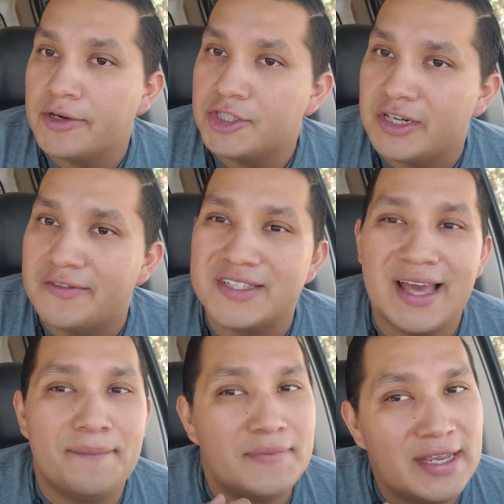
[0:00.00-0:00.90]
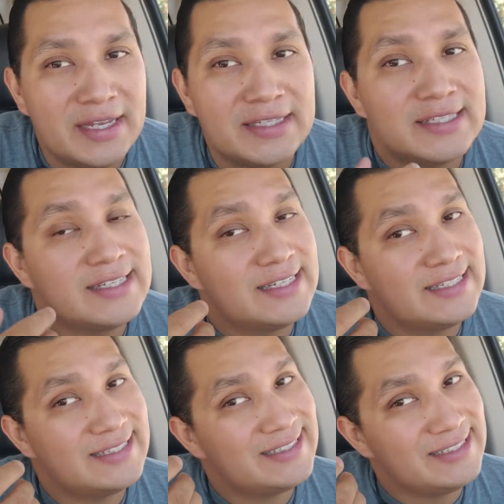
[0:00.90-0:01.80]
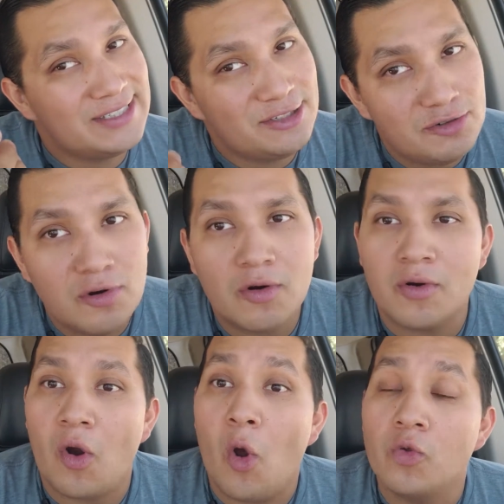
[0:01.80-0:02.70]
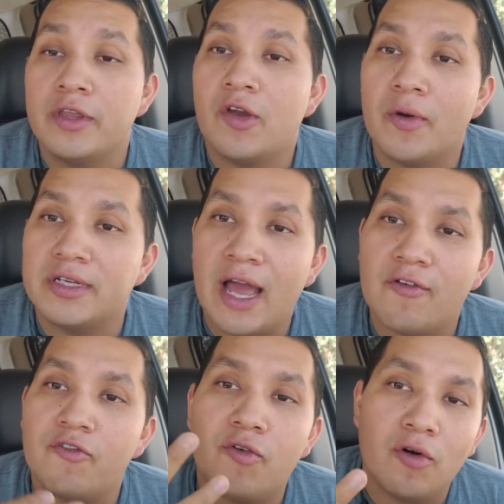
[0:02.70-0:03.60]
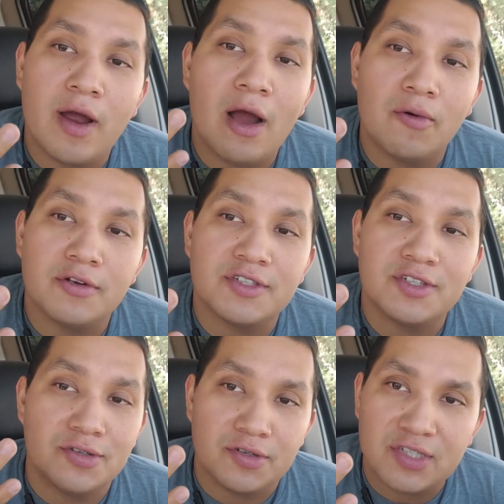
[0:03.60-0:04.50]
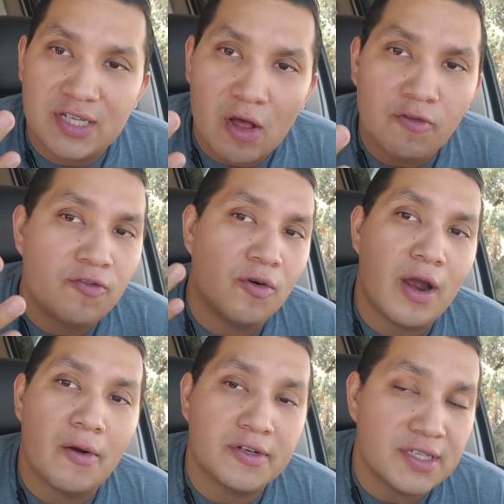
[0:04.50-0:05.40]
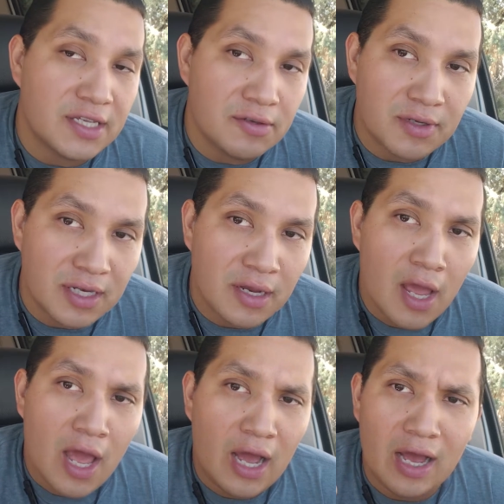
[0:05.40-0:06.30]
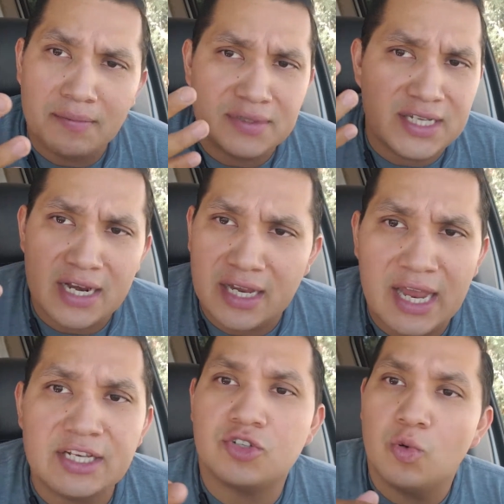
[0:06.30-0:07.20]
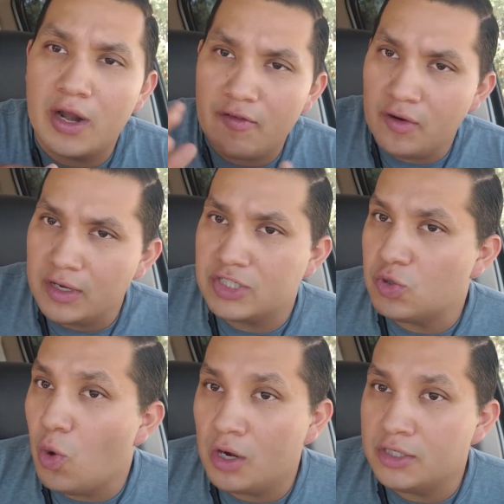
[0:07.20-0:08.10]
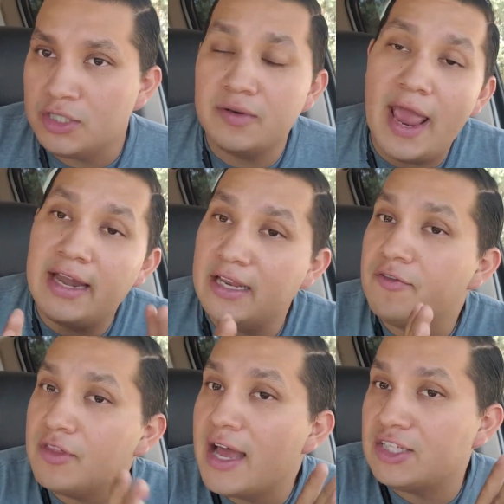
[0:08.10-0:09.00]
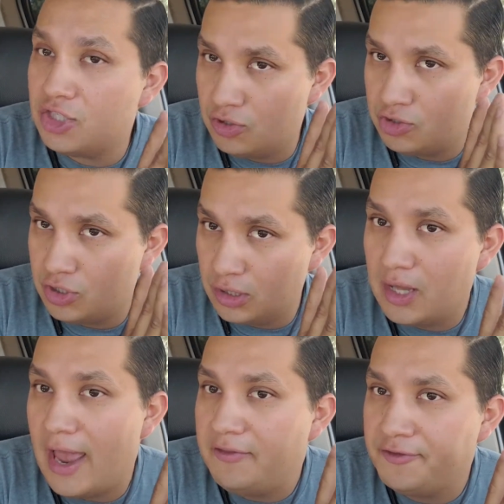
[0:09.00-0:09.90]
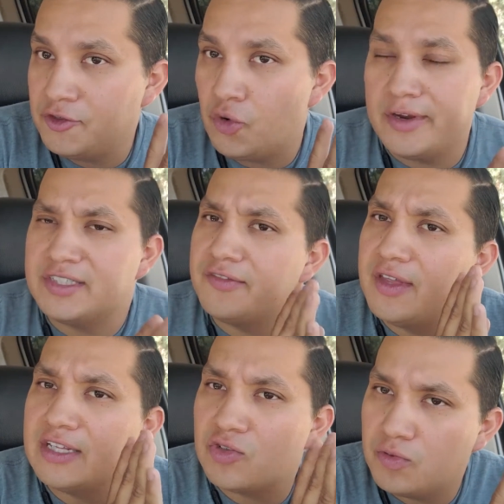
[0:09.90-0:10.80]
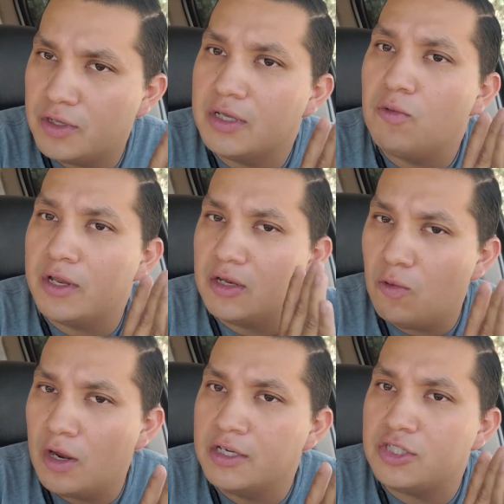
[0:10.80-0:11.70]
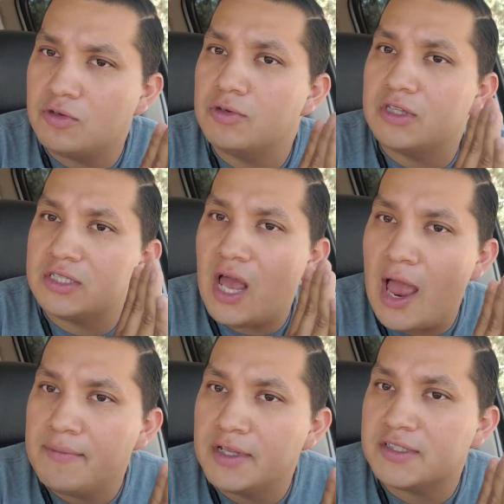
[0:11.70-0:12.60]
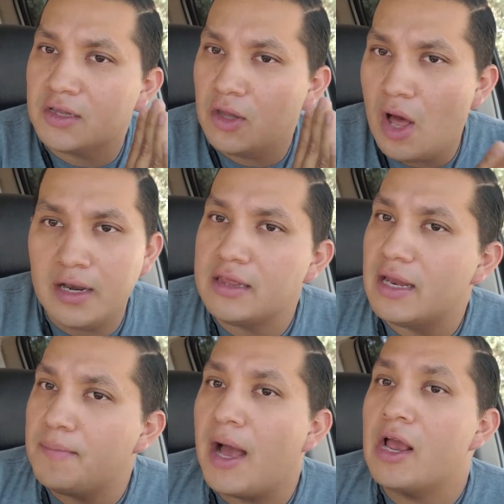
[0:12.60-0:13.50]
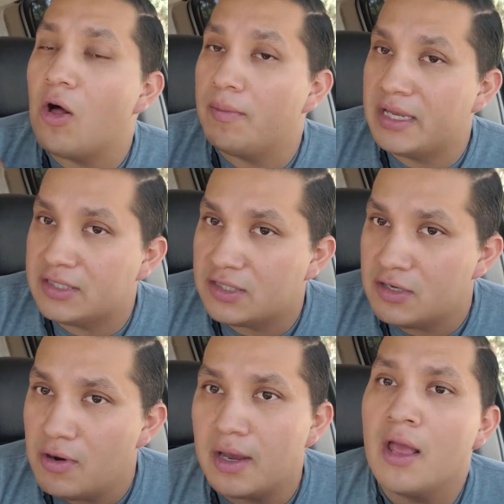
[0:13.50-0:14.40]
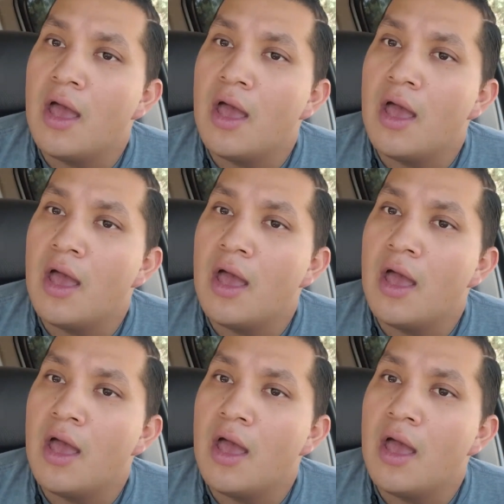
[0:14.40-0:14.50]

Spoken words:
shifts. That means you are only going to have 4 hours to yourself, 4 hours that you can dedicate to whatever it is you want to do. And if that's your life choice, if that's really what you want to do with the time that's allotted, then by all means do it.